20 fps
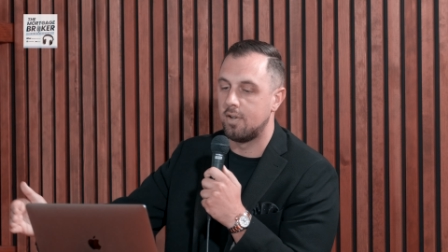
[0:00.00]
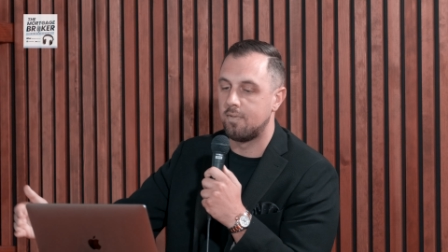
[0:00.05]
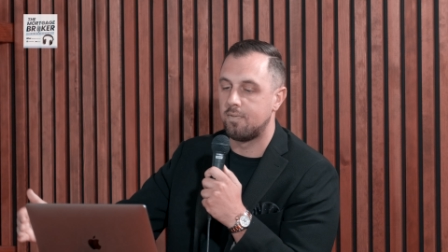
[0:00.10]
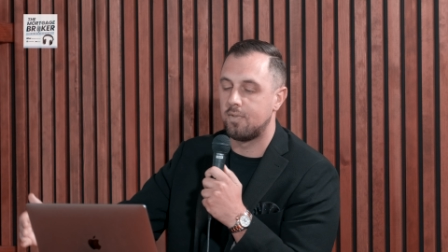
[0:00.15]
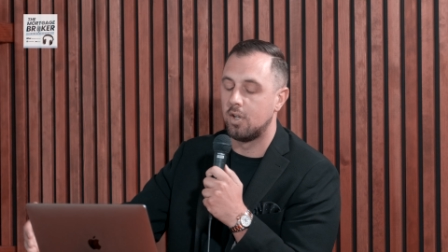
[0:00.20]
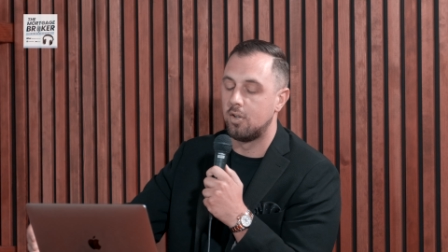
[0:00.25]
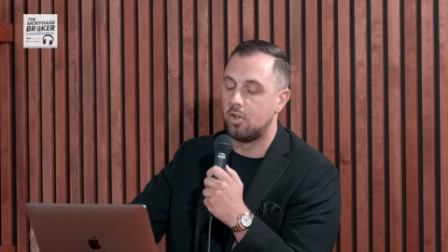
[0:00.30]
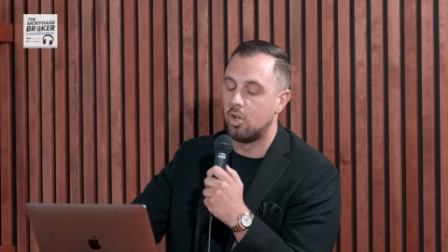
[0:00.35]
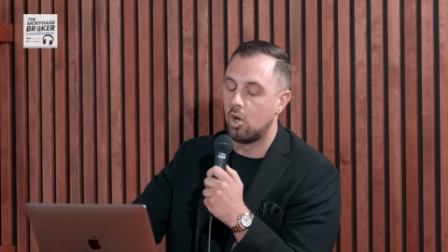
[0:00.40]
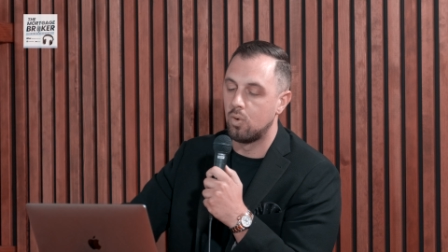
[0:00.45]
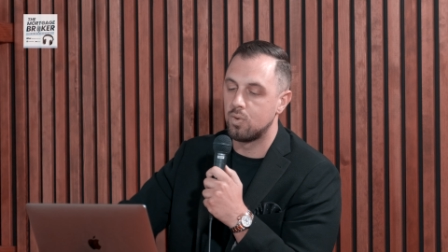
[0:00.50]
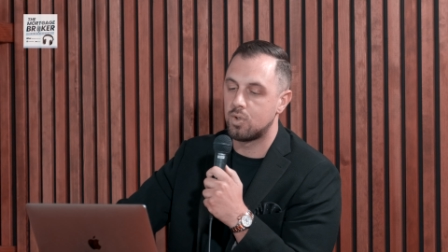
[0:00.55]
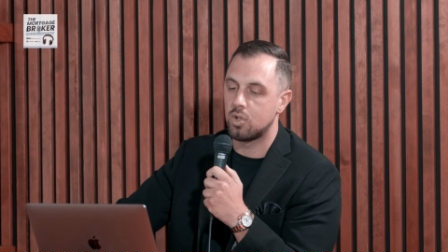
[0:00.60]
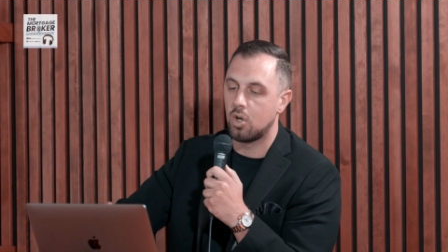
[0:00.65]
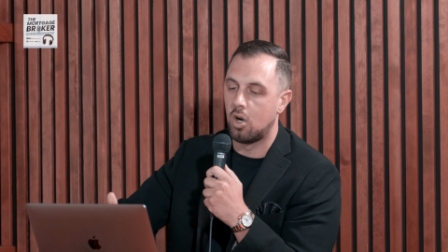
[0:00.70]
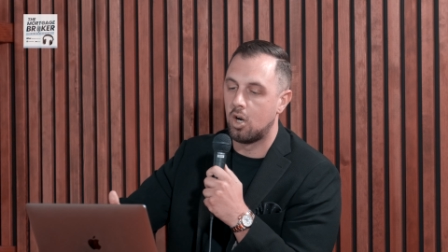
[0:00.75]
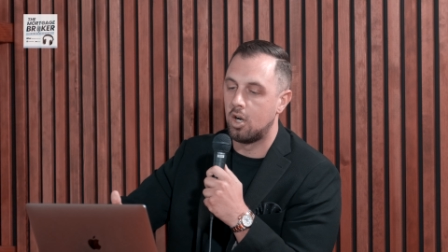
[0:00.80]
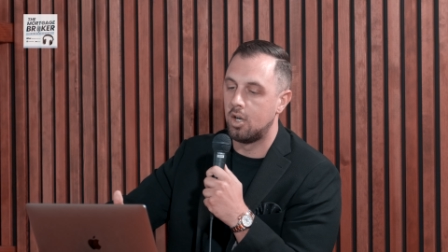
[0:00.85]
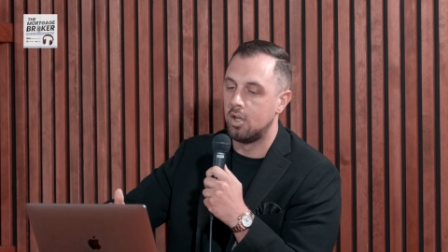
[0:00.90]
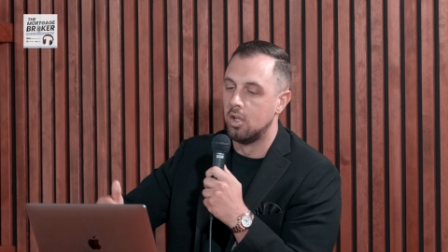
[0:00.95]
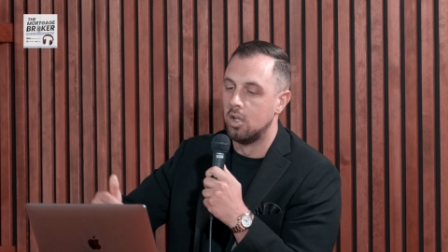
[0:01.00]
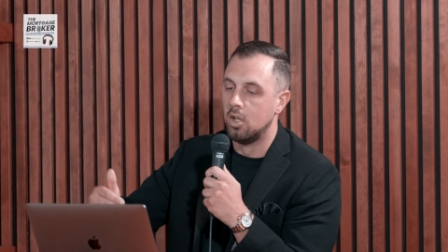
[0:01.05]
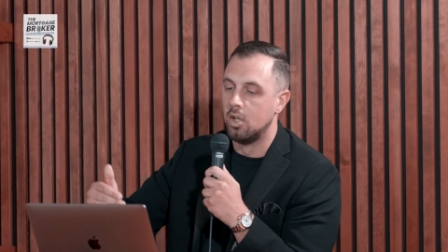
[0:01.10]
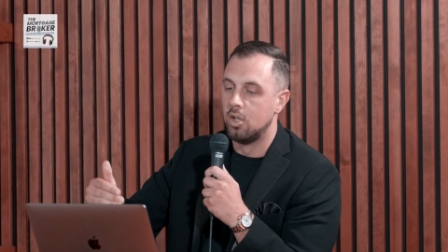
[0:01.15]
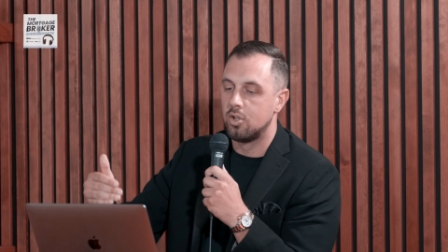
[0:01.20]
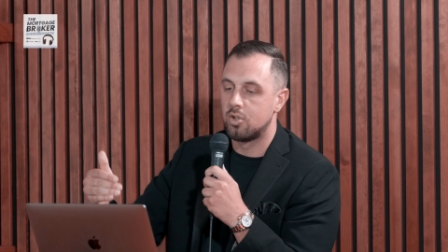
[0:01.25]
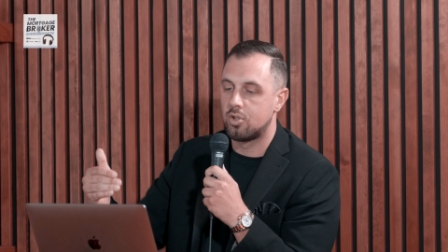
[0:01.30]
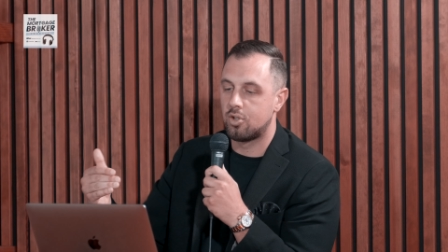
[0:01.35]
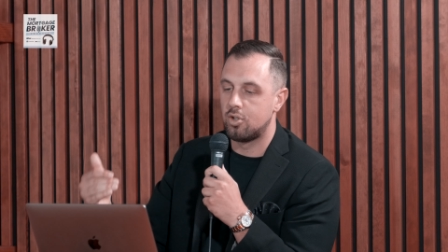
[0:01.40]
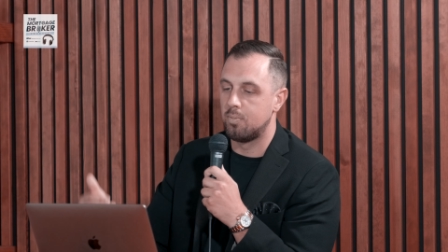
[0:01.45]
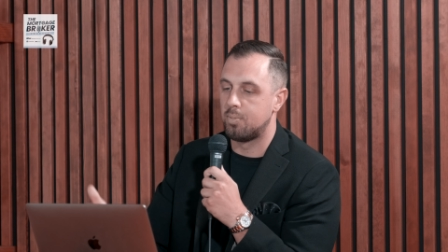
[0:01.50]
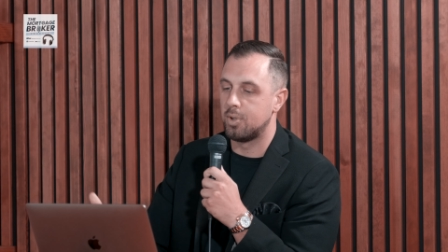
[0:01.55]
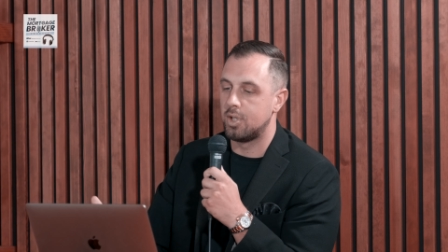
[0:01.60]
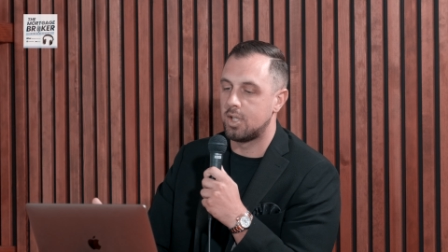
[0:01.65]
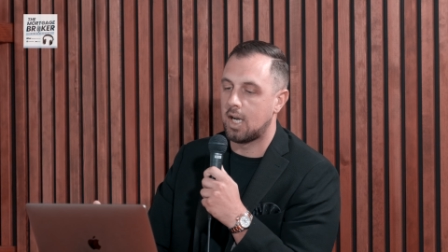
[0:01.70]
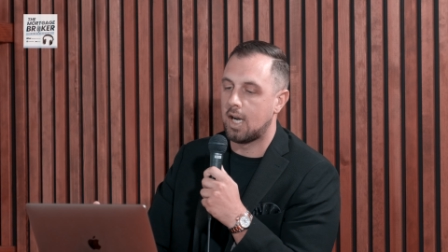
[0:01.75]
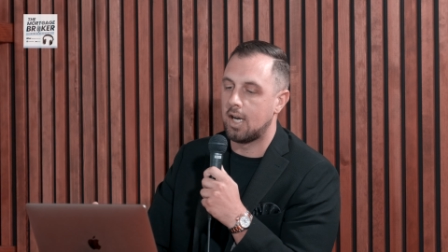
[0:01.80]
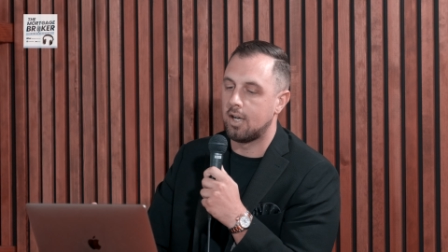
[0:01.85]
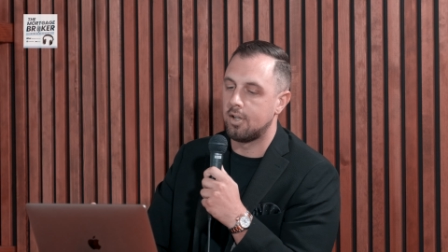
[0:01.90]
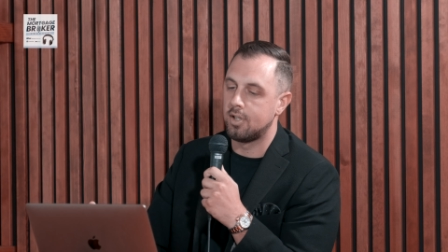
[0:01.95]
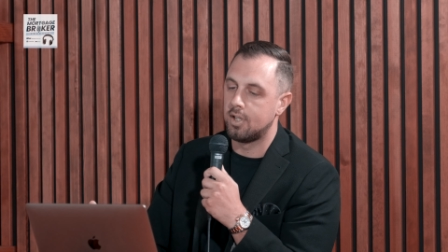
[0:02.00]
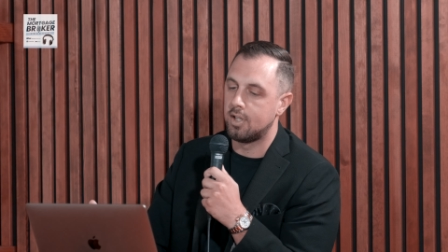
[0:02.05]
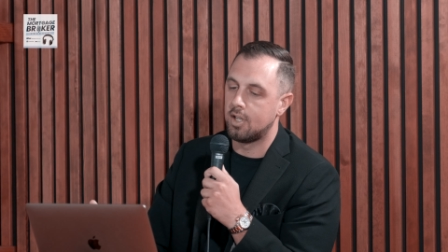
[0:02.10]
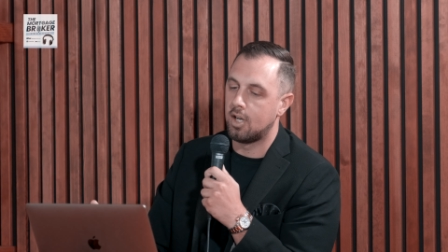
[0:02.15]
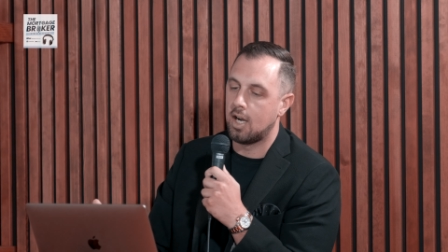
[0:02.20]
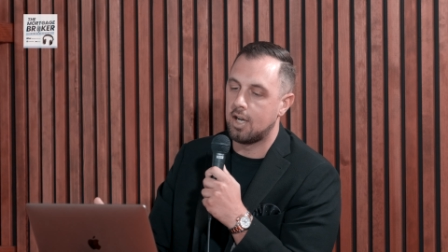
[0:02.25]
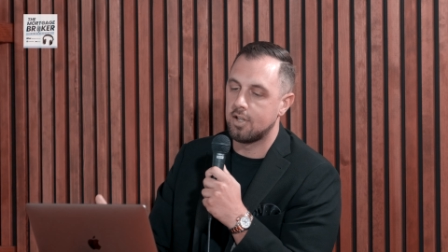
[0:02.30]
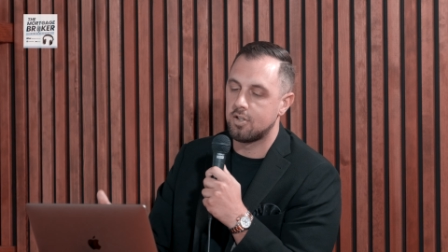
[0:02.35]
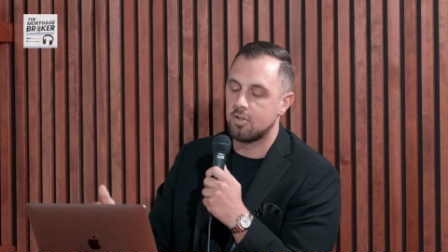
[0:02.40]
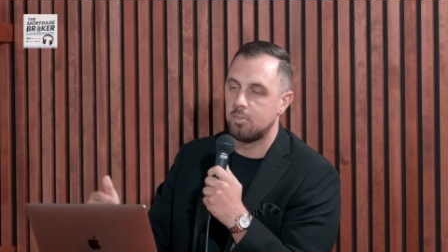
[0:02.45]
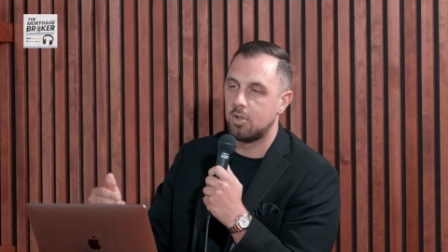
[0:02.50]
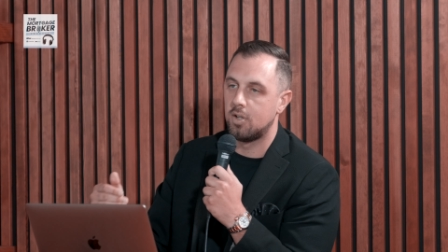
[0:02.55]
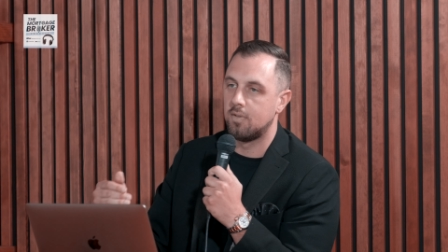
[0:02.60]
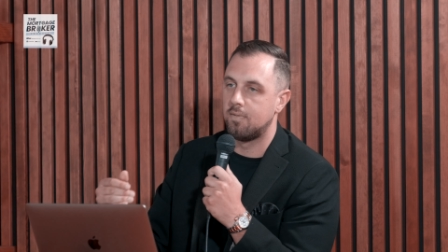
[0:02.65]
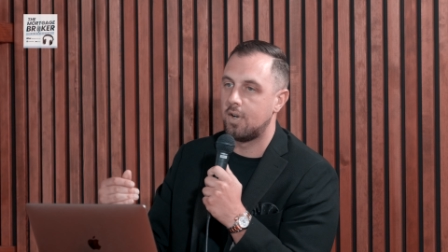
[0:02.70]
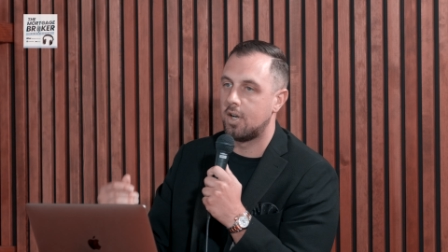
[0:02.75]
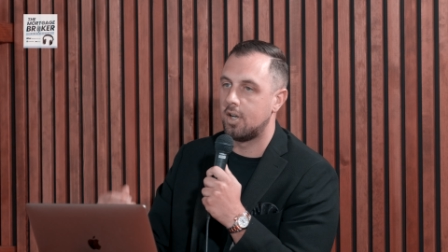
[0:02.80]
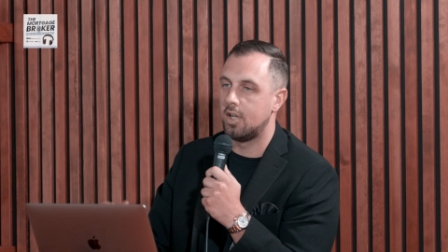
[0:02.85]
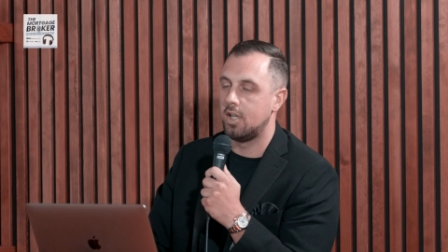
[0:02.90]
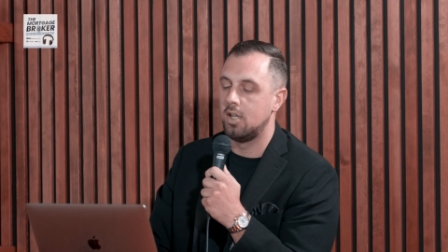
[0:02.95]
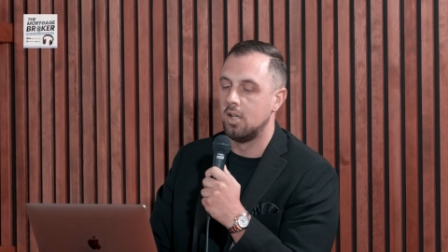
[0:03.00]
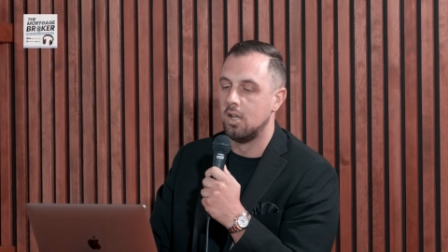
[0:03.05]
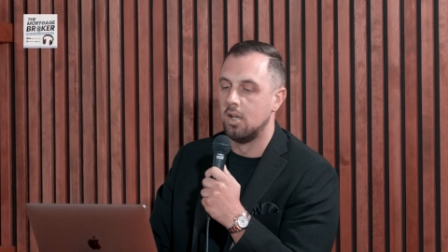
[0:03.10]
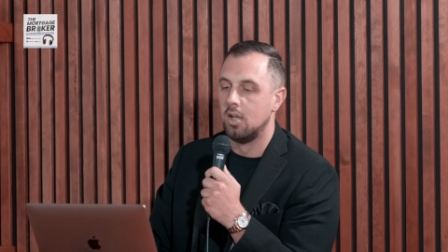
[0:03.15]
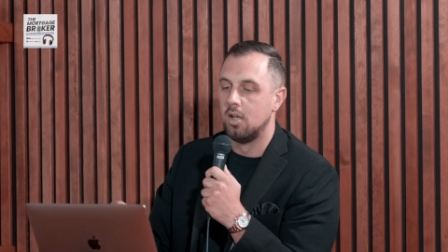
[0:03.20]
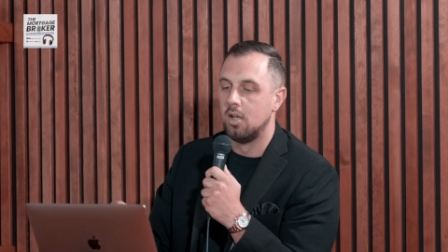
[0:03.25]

If the notes aren't super dialed and there hasn't been a very